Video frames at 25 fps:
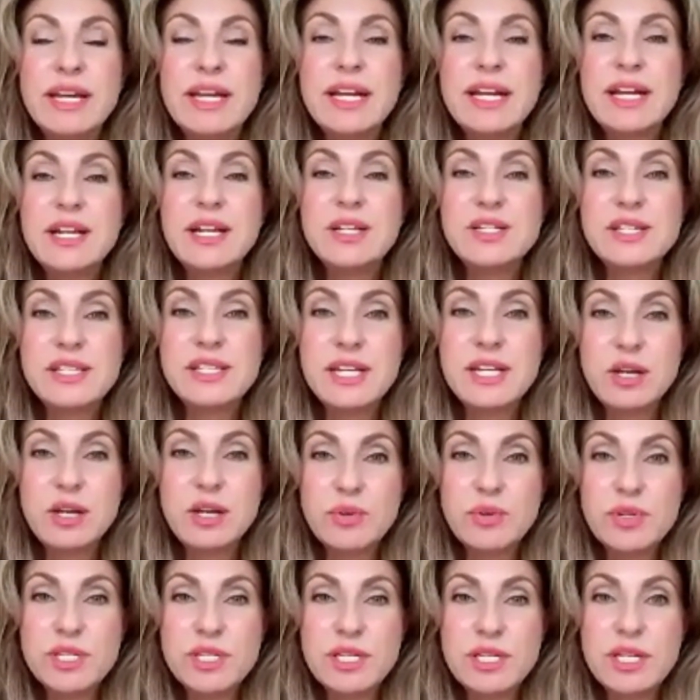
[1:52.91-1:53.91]
in
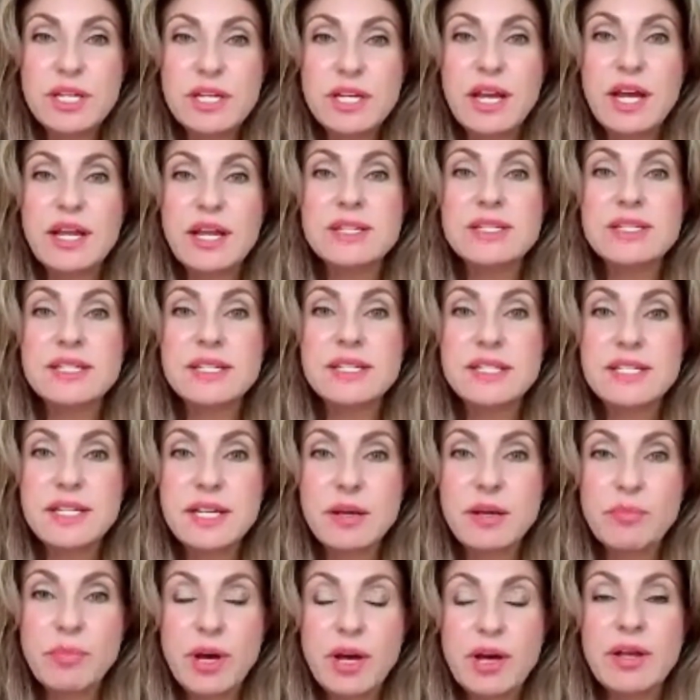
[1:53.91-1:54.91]
secrecy and
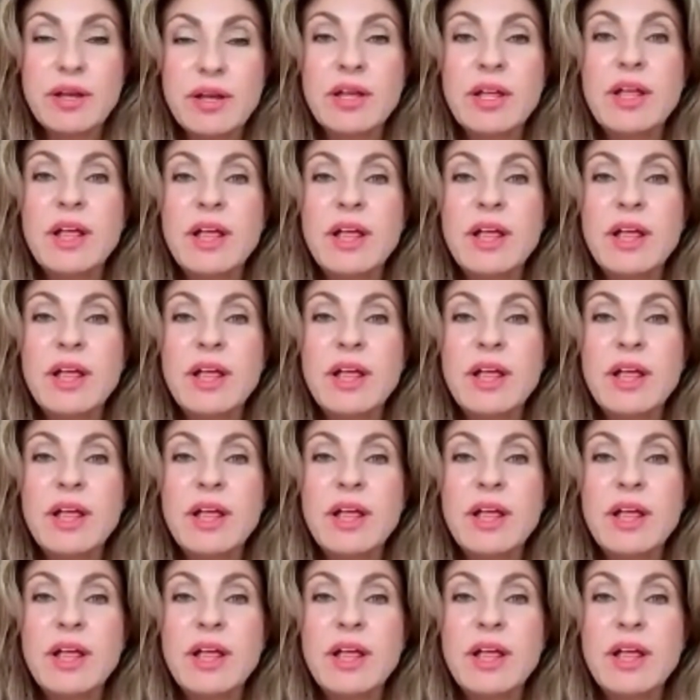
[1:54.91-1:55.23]
stigma